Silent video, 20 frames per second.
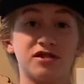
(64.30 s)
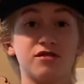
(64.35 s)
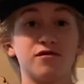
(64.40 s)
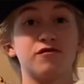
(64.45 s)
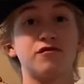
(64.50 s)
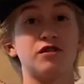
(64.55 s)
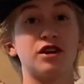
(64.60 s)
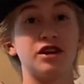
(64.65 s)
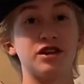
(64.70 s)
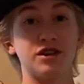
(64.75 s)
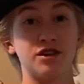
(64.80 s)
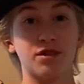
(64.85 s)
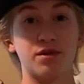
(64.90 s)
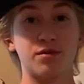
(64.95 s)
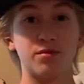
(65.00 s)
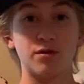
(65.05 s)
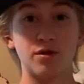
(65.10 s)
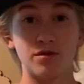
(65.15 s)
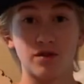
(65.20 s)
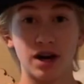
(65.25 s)
afraid to
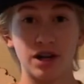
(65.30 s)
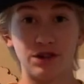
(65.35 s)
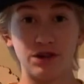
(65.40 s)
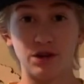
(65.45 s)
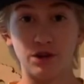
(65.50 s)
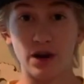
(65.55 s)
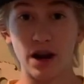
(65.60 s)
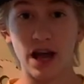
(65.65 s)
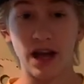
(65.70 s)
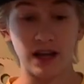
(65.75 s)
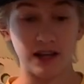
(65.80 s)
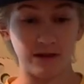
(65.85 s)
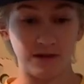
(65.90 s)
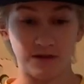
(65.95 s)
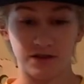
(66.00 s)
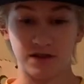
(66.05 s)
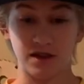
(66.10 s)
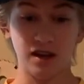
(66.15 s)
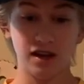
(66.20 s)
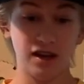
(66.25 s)
throw at their
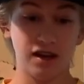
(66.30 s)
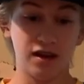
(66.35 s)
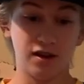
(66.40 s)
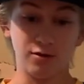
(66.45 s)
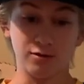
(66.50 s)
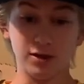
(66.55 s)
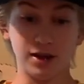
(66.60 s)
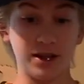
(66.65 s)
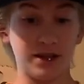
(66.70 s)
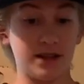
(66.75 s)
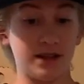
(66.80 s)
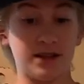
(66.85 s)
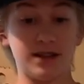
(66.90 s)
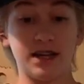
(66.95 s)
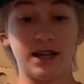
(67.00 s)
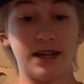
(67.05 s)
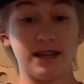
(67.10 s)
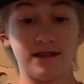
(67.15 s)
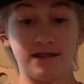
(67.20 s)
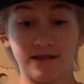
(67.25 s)
heads, like,
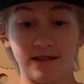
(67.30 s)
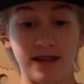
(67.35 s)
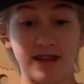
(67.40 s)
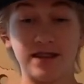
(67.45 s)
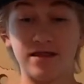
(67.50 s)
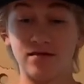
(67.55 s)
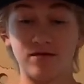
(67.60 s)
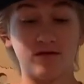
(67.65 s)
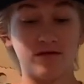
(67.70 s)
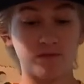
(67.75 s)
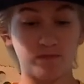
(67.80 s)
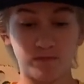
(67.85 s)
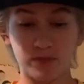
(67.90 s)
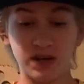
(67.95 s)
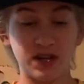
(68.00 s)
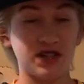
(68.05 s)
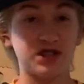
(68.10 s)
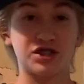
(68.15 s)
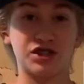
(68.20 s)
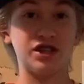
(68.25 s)

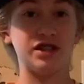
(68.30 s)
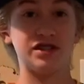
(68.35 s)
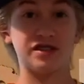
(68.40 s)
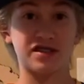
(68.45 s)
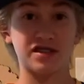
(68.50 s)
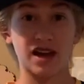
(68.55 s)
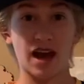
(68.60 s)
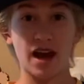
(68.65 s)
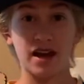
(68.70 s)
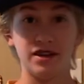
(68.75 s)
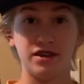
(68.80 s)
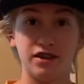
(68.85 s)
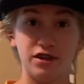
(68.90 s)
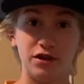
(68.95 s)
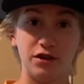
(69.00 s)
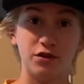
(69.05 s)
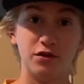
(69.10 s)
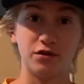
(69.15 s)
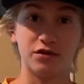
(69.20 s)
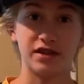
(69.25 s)
pitch inside
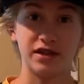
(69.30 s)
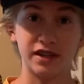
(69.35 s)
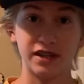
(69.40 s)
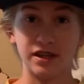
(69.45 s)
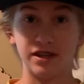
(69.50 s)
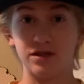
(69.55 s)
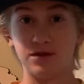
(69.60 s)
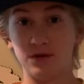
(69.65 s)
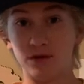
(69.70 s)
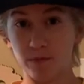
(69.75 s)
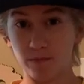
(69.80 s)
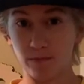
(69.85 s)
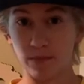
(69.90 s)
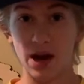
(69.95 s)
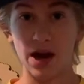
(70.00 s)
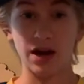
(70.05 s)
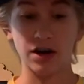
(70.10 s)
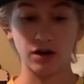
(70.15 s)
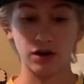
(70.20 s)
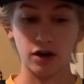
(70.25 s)
you to get you to
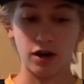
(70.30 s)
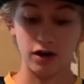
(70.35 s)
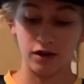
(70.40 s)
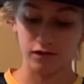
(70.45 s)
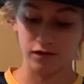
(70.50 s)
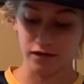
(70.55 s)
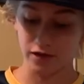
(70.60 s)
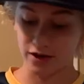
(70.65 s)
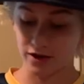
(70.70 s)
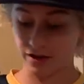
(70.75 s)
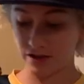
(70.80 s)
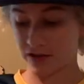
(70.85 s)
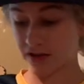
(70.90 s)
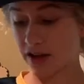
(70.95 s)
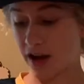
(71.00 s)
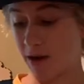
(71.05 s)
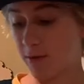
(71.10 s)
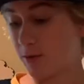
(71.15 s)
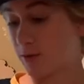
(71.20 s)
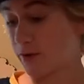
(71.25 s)
back off and
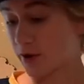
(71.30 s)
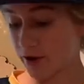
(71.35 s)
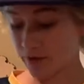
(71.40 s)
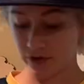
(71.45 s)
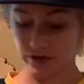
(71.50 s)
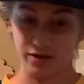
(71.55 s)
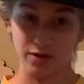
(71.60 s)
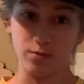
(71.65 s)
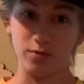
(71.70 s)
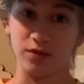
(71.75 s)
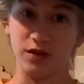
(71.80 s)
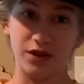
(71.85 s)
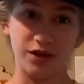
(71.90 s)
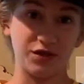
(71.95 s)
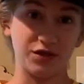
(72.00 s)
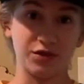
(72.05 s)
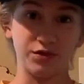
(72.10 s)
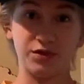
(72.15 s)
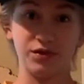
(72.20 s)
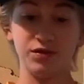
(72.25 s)
stop crowding the plate.
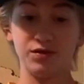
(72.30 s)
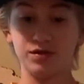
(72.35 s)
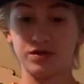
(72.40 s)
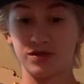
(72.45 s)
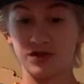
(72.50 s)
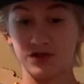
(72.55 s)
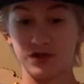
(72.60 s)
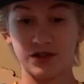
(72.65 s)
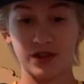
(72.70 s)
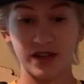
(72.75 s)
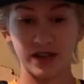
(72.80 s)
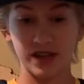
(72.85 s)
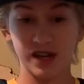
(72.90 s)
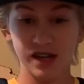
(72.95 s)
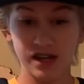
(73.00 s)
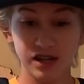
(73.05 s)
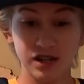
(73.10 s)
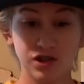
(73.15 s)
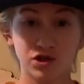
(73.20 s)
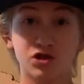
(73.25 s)
So he was just, like,
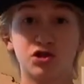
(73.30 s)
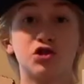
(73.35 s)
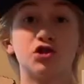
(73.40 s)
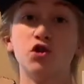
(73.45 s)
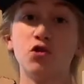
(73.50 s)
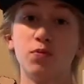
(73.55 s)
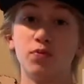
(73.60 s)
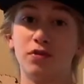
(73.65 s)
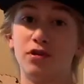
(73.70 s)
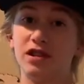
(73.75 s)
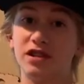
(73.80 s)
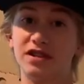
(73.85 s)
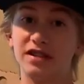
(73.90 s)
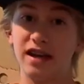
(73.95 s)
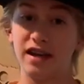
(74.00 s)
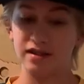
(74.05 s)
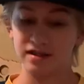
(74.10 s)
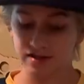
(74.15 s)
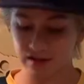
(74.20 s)
super intense